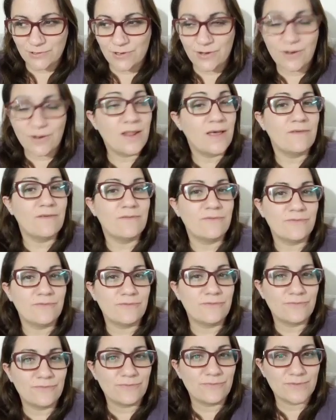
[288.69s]
gonna love
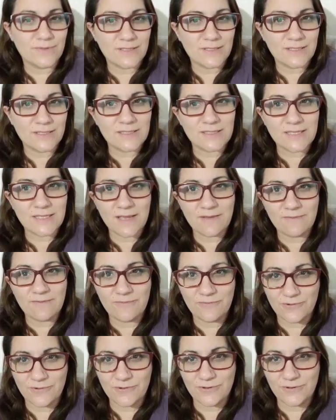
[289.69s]
the same
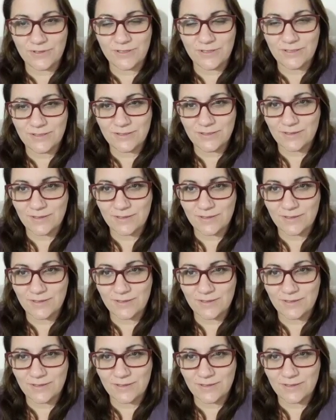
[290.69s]
food.